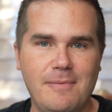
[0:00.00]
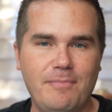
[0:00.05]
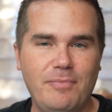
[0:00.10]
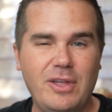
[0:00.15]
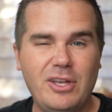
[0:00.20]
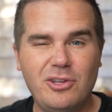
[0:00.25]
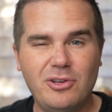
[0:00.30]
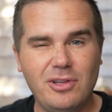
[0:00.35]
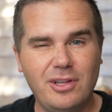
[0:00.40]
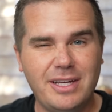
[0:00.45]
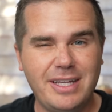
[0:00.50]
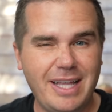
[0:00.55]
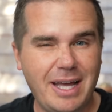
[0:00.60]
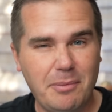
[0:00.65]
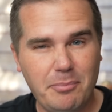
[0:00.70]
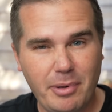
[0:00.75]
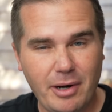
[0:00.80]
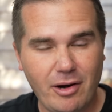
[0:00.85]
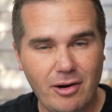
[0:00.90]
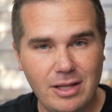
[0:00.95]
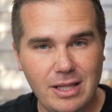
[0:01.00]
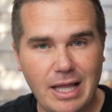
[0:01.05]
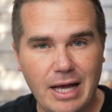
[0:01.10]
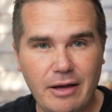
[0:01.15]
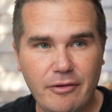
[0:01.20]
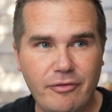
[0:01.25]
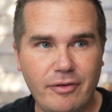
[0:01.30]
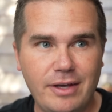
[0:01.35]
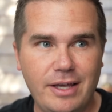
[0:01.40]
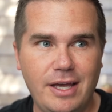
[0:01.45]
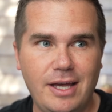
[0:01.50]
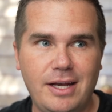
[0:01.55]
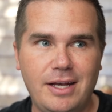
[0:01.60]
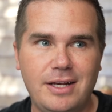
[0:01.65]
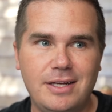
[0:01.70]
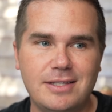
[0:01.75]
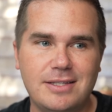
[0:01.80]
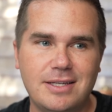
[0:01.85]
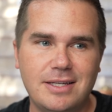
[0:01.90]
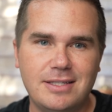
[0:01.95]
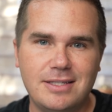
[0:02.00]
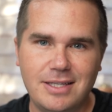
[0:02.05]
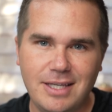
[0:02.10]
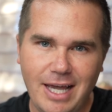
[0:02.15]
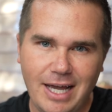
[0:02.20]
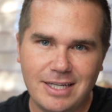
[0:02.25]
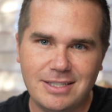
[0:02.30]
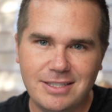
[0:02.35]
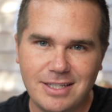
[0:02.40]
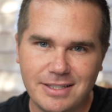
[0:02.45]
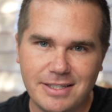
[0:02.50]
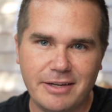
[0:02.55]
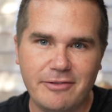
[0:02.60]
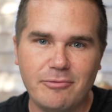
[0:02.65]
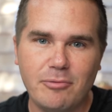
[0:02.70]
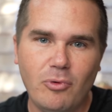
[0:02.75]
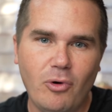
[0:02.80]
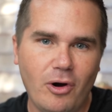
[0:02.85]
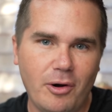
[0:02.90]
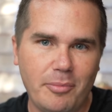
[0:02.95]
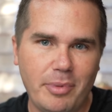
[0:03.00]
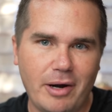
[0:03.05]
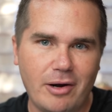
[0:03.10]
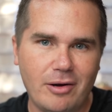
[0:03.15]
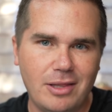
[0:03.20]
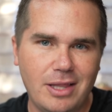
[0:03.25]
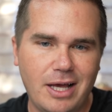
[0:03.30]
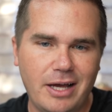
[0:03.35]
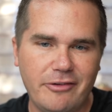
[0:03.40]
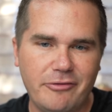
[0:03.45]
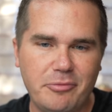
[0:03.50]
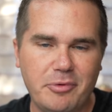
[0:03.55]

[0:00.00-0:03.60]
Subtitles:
Then you look at that barrel life again and it says, yeah, it does have more barrel life,